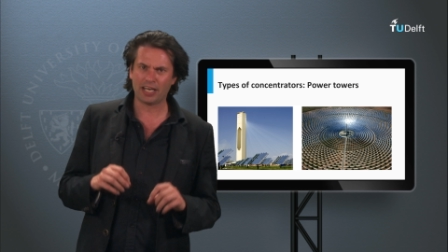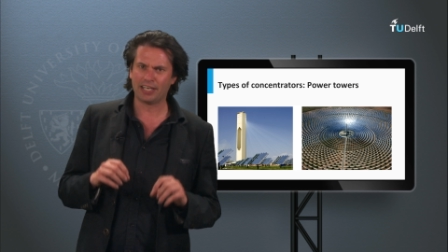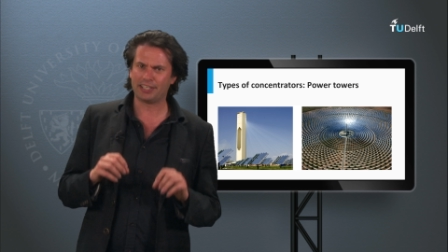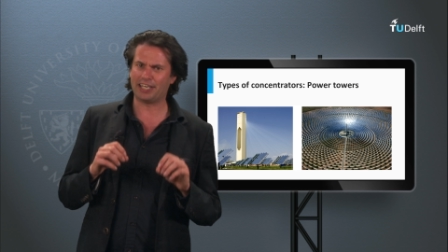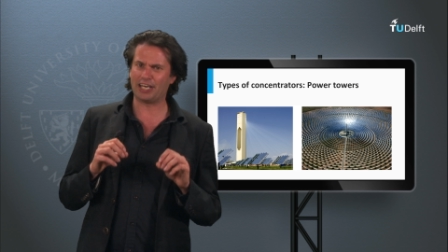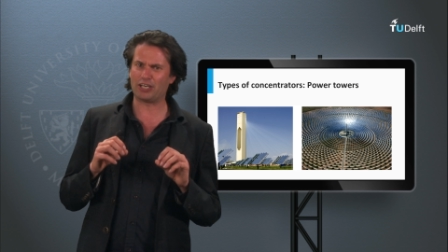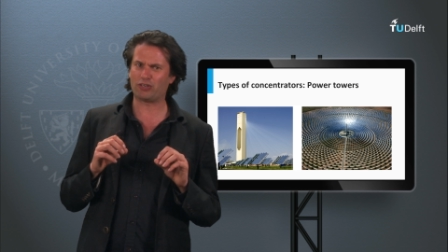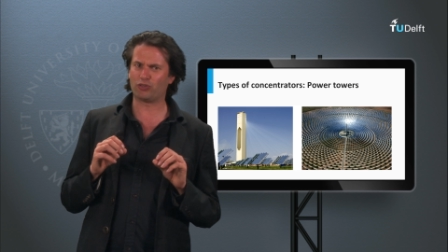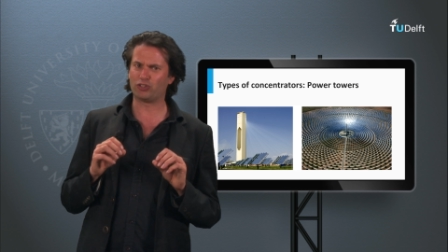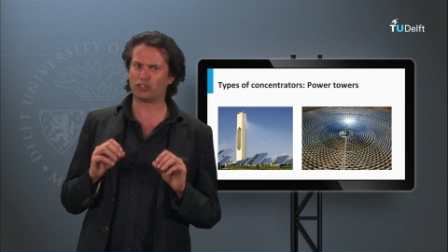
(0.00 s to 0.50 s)

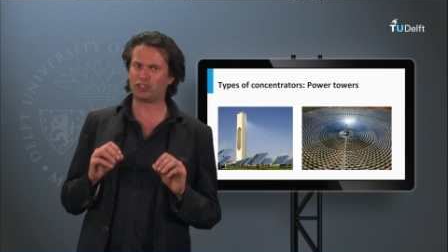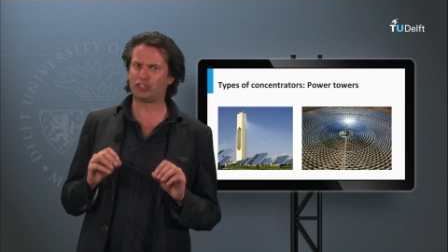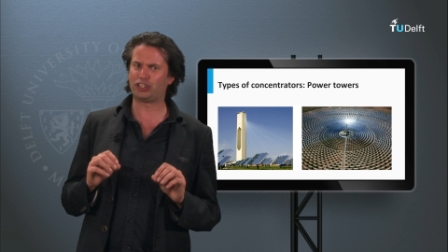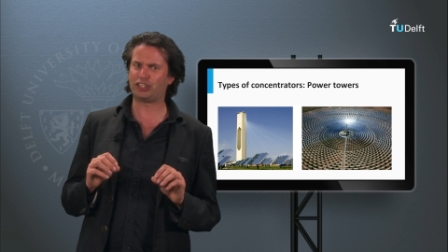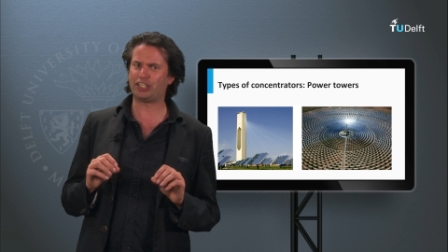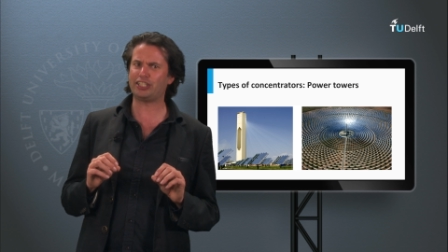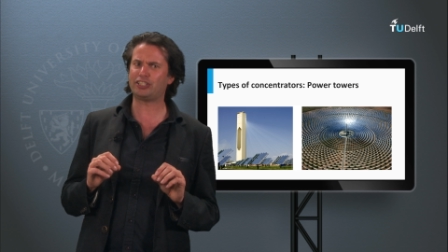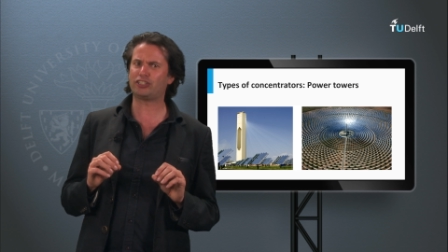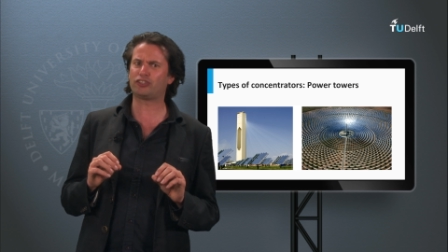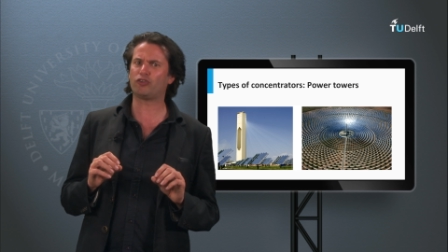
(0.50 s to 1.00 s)
They
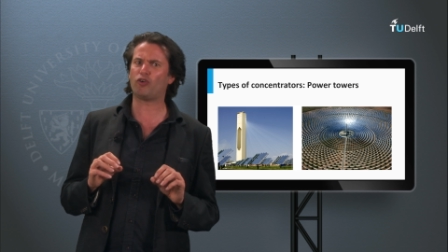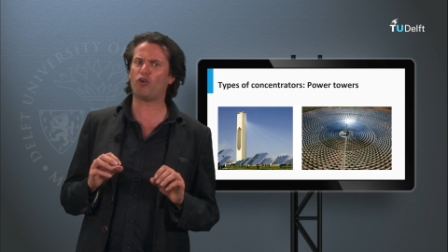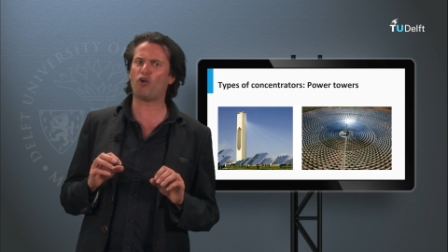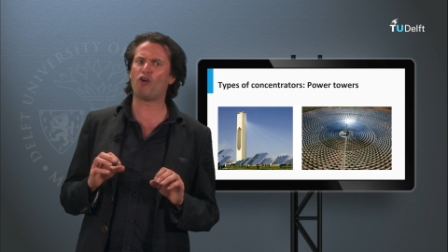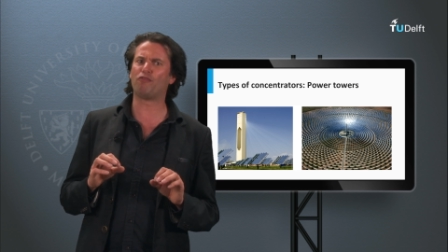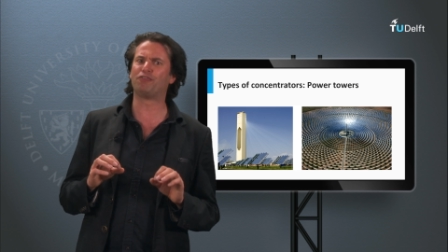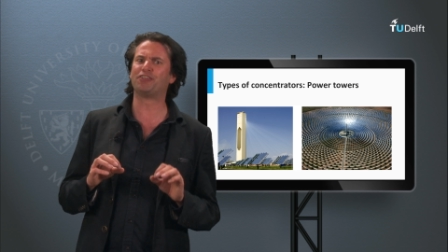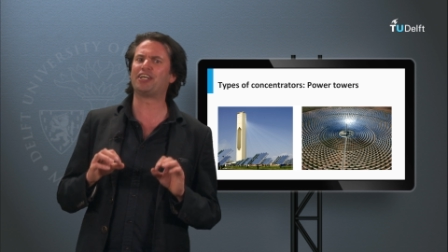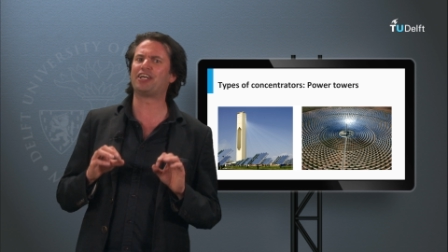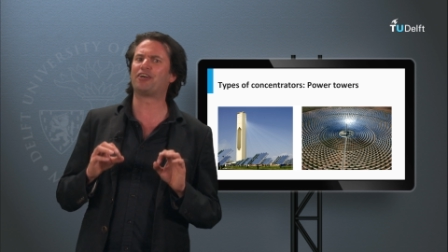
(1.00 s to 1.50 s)
consist
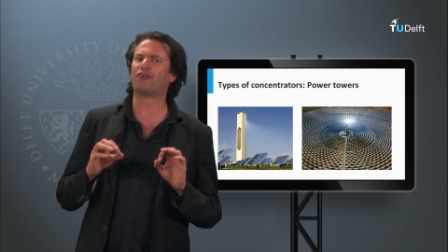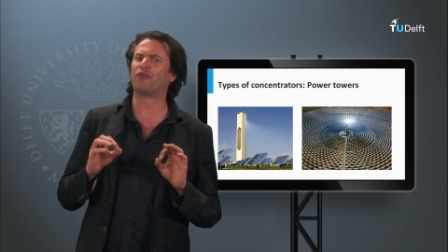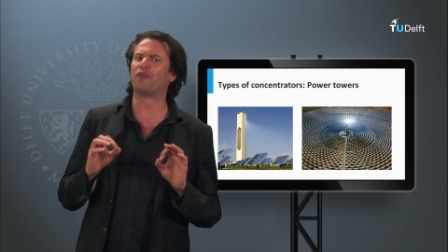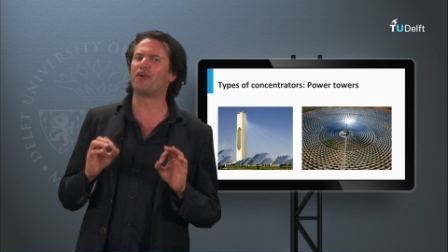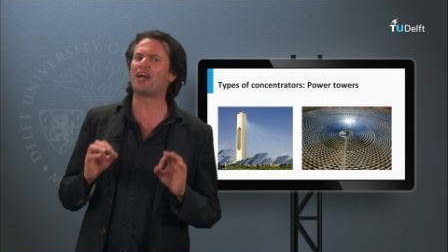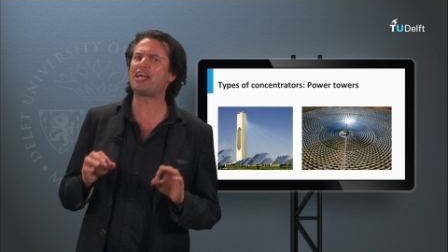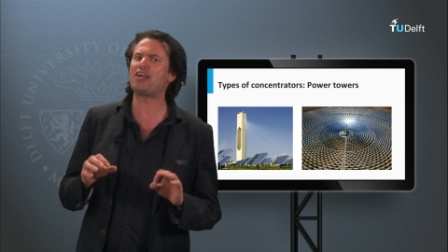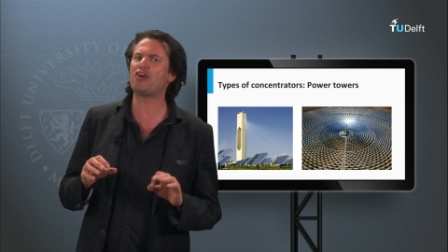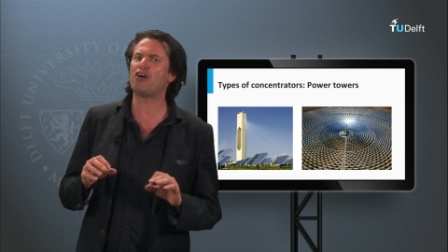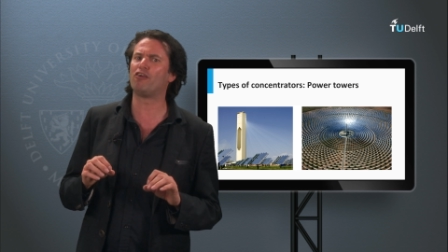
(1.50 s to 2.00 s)
of an
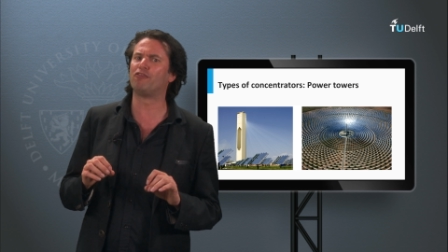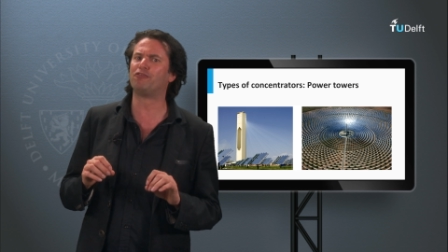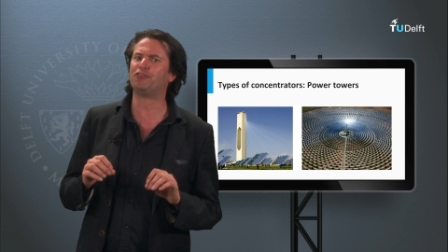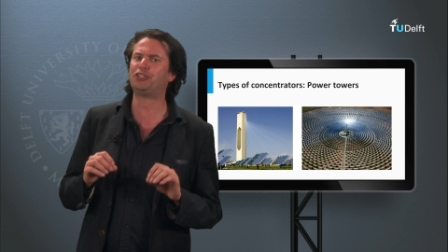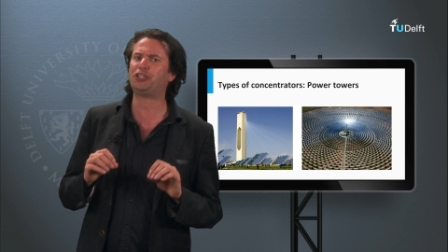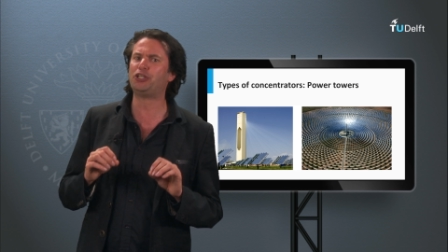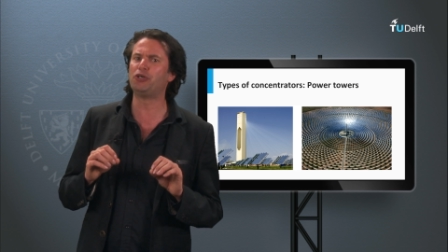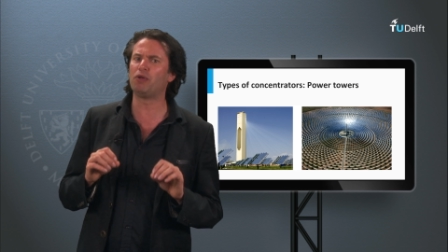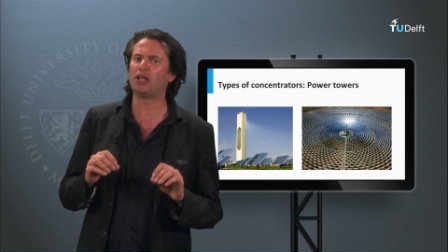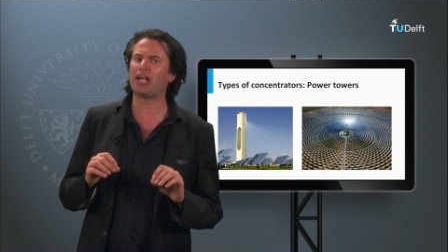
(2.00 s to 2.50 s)
array of
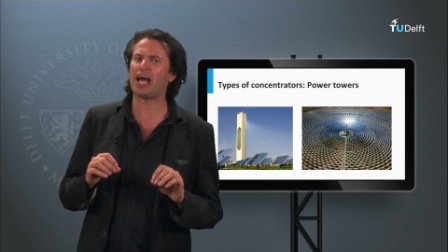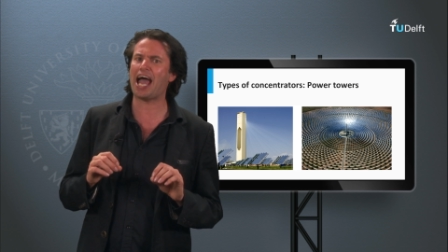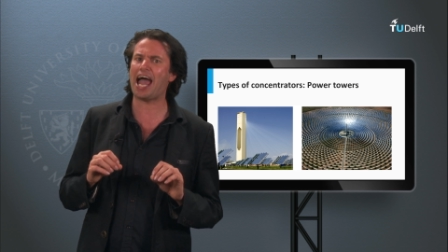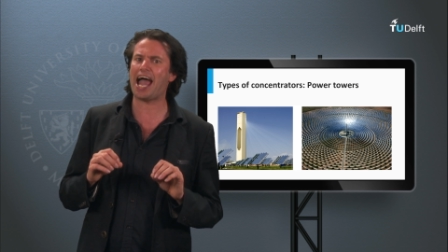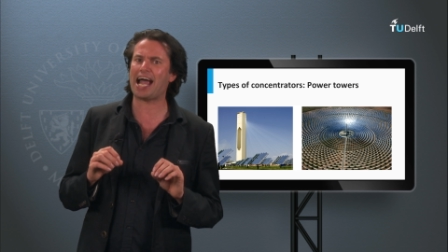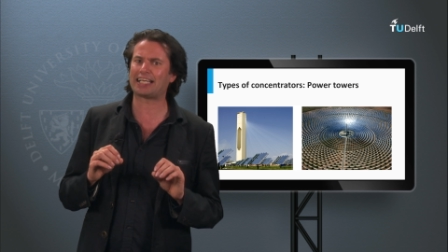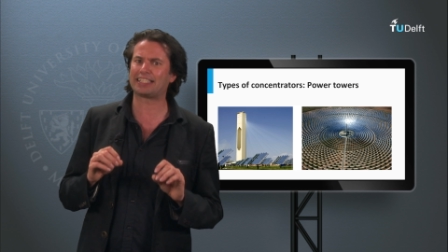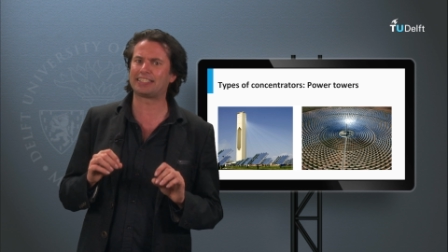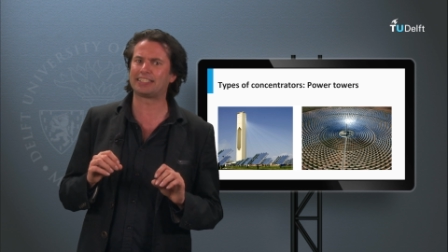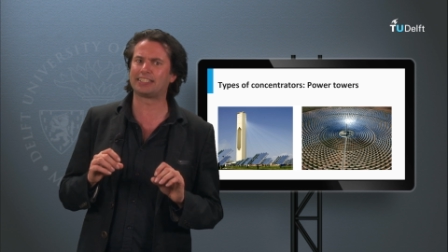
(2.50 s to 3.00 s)

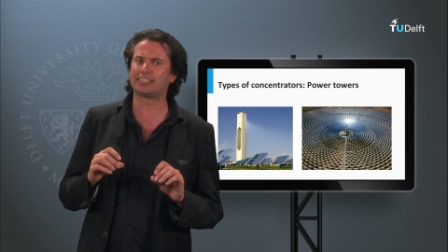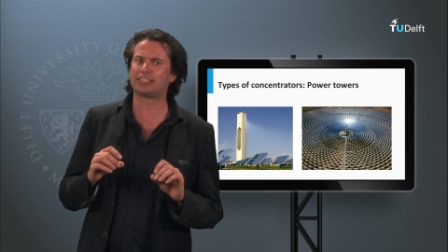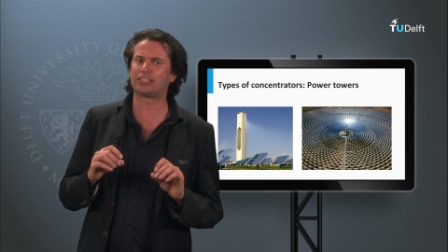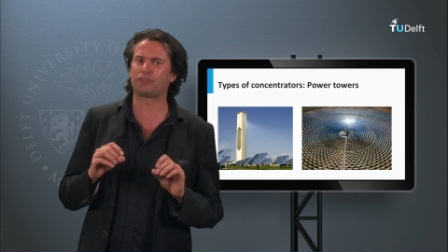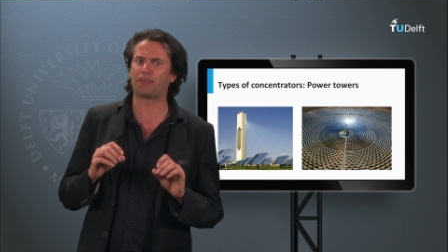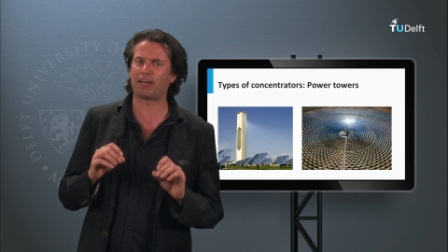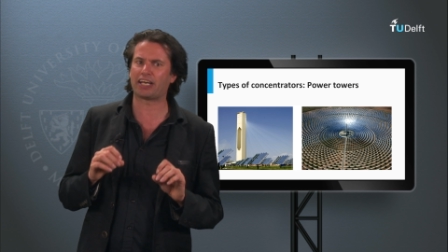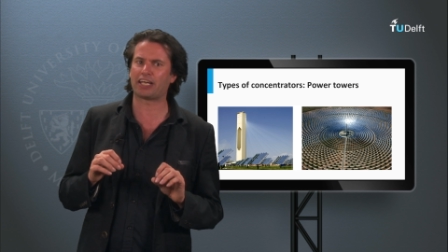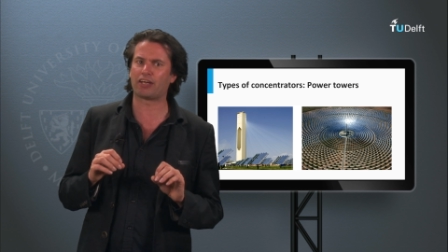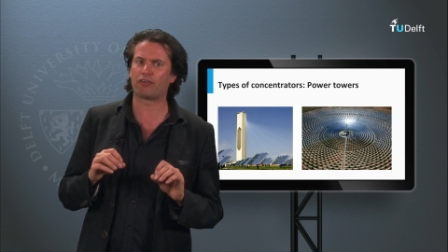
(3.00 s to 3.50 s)
dual-axis
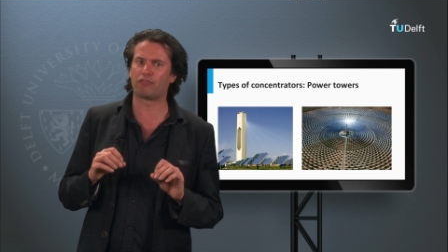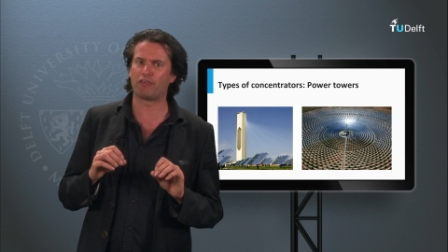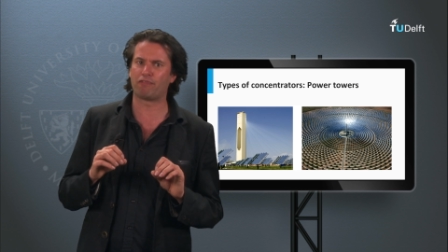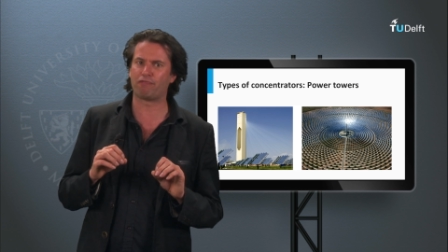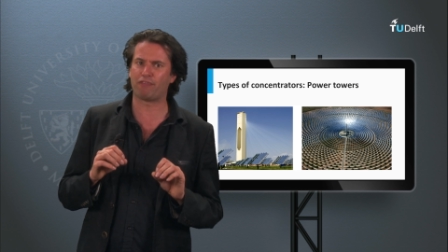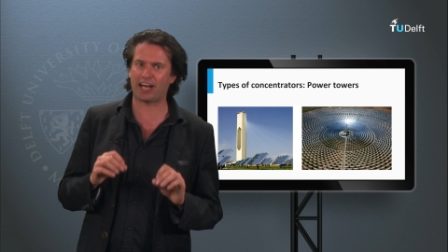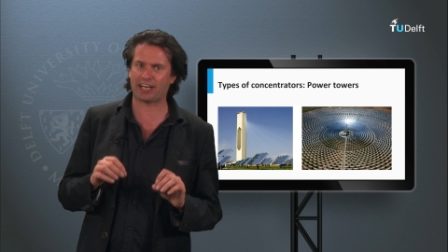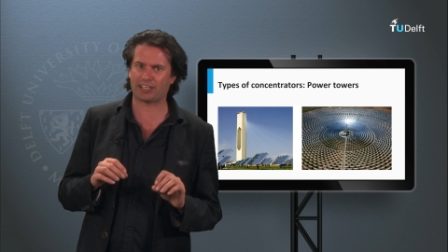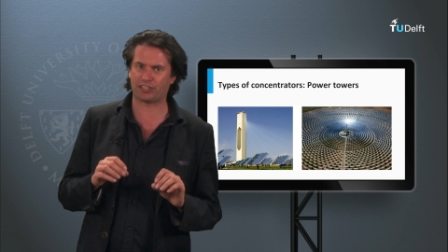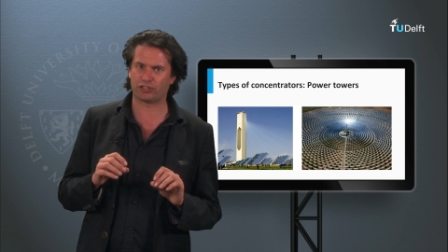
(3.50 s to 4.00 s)
tracking
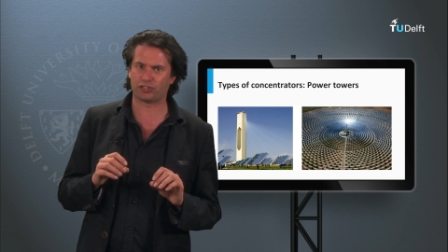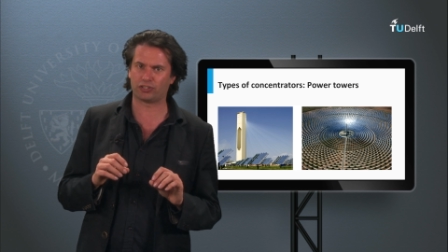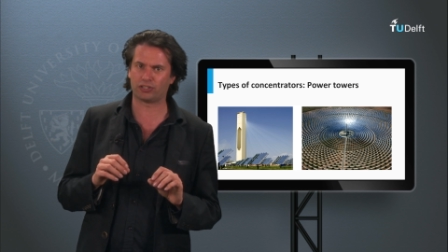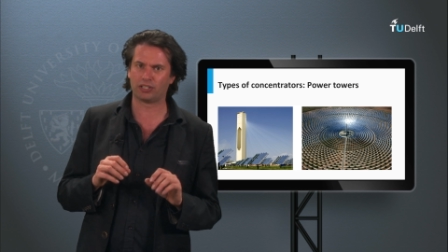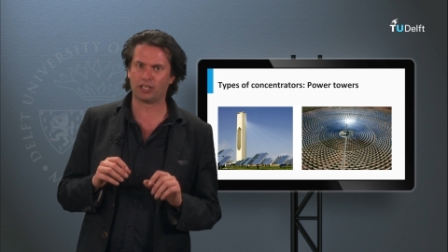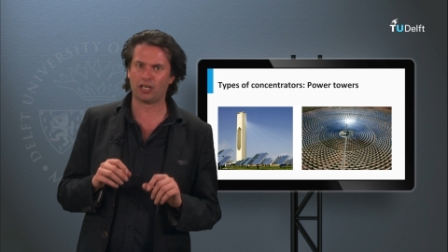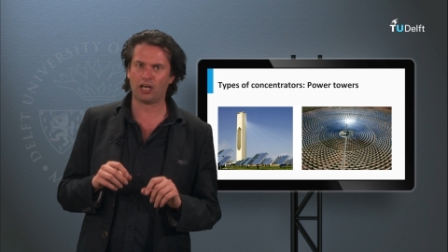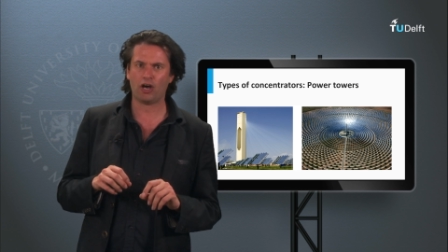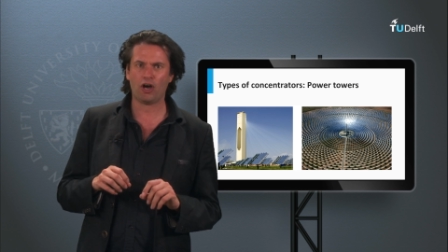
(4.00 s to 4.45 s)
reflectors,